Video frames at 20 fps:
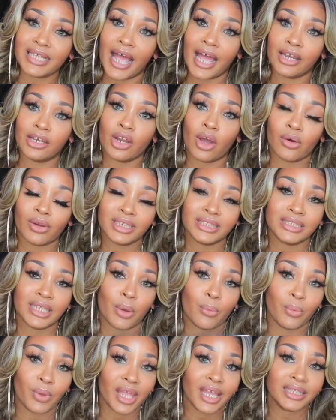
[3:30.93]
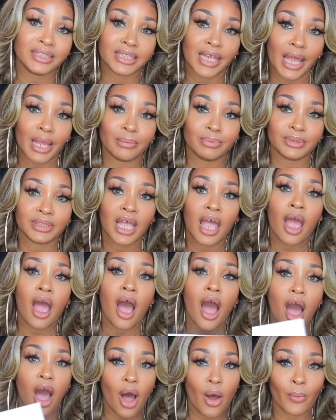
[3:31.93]
I noticed that wig types
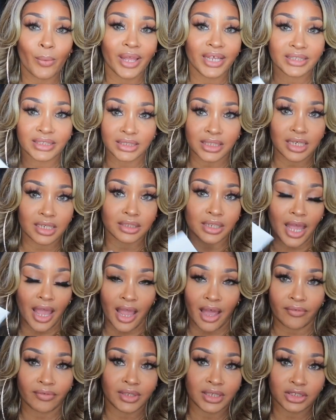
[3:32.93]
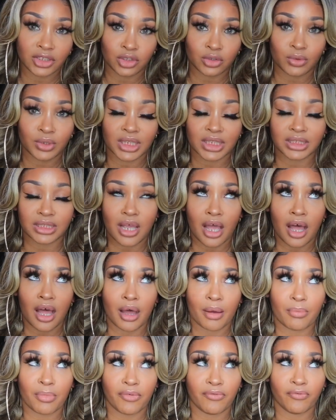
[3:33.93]
always seem to have these units
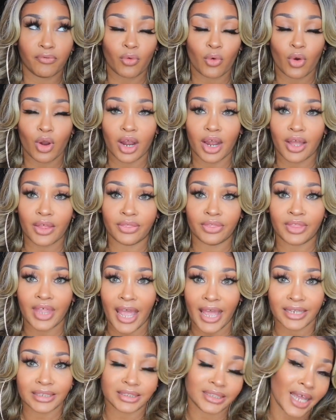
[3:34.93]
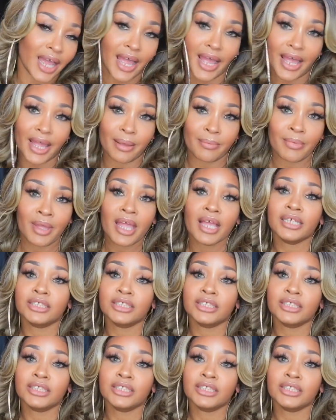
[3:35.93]
uh, before that time.